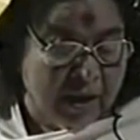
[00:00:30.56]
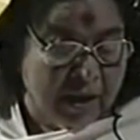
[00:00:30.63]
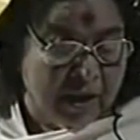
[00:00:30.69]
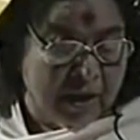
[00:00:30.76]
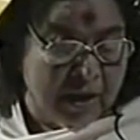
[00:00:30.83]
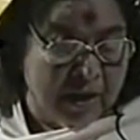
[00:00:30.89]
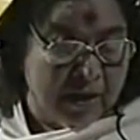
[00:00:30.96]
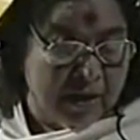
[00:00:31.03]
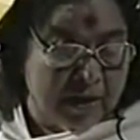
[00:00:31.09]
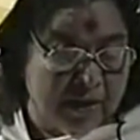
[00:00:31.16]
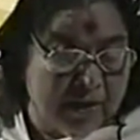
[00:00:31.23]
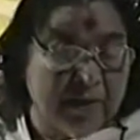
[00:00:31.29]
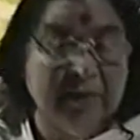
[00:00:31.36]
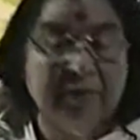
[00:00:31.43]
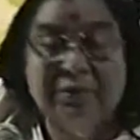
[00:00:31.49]
And
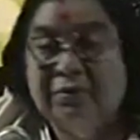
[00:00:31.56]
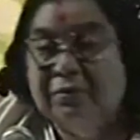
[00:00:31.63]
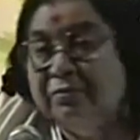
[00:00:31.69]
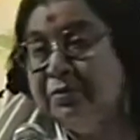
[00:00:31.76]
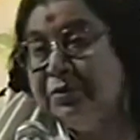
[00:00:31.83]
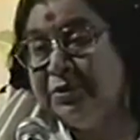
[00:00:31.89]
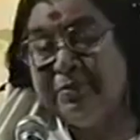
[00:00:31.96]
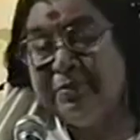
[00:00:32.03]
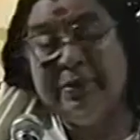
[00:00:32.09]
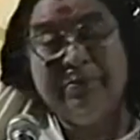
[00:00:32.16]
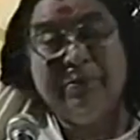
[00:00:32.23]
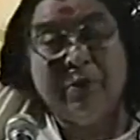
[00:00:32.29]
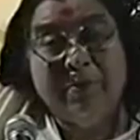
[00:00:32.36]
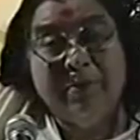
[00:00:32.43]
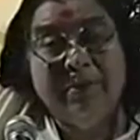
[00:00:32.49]
it's a big
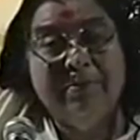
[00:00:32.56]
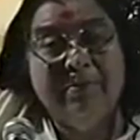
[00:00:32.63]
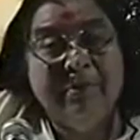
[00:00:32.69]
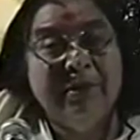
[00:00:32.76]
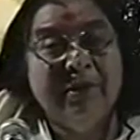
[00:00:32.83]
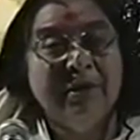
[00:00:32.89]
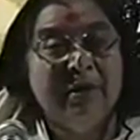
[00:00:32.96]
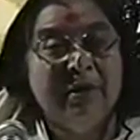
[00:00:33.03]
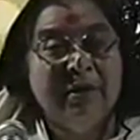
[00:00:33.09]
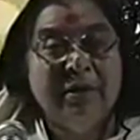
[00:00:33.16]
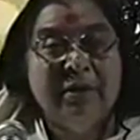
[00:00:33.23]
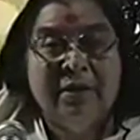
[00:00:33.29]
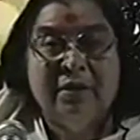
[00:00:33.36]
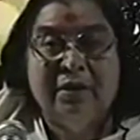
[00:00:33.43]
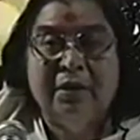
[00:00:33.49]
problem
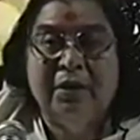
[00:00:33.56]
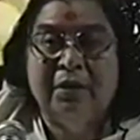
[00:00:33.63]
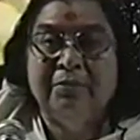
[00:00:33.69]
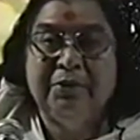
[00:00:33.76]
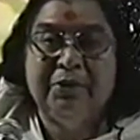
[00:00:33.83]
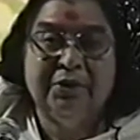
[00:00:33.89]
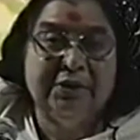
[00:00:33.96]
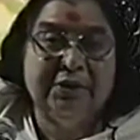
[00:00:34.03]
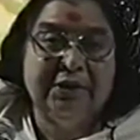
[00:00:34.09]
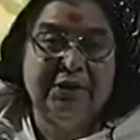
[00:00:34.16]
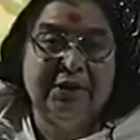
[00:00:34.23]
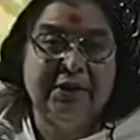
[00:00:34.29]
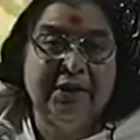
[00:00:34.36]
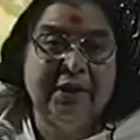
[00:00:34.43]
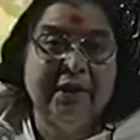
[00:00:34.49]
because they
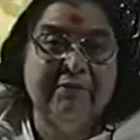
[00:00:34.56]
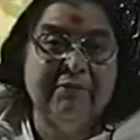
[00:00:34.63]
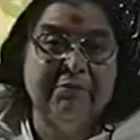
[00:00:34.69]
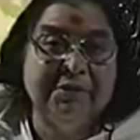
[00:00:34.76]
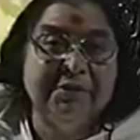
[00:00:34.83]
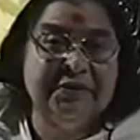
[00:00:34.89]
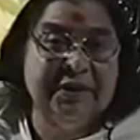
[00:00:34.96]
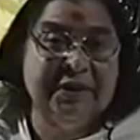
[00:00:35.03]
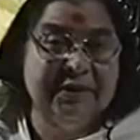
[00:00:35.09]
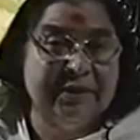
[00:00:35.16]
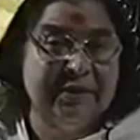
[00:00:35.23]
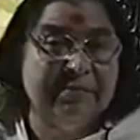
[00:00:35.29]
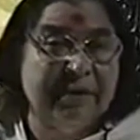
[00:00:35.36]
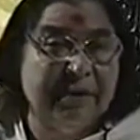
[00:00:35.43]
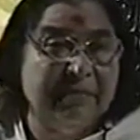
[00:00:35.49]
think they have a business,
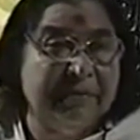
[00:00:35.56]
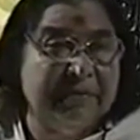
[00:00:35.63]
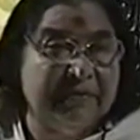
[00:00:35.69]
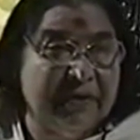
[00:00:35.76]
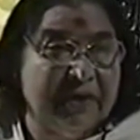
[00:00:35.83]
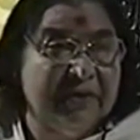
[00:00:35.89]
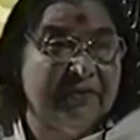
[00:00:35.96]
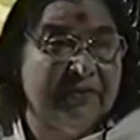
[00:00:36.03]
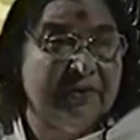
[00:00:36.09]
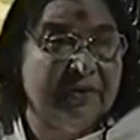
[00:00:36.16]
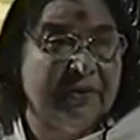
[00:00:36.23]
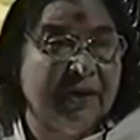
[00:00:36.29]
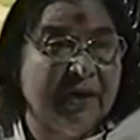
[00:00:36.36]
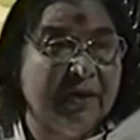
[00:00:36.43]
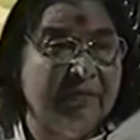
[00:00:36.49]
a big business,
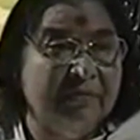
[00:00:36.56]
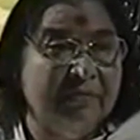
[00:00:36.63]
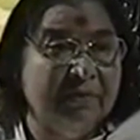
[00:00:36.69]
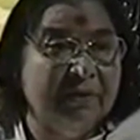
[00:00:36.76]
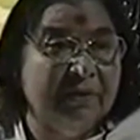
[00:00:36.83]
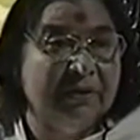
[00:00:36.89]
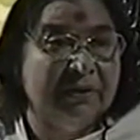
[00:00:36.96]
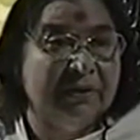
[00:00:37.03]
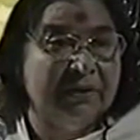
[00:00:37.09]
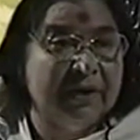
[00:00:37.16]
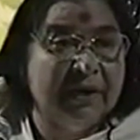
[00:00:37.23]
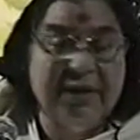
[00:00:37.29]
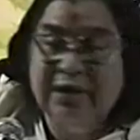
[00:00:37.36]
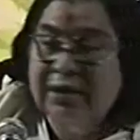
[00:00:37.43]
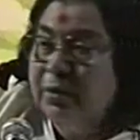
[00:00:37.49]
and I'm just
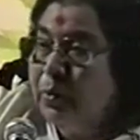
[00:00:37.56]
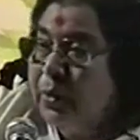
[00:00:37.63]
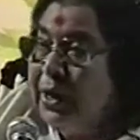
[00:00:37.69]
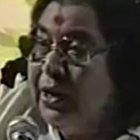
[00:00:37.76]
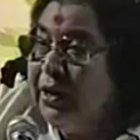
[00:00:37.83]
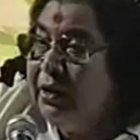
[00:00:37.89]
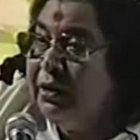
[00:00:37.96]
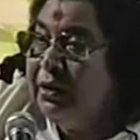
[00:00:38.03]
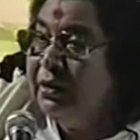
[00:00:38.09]
standing in the way.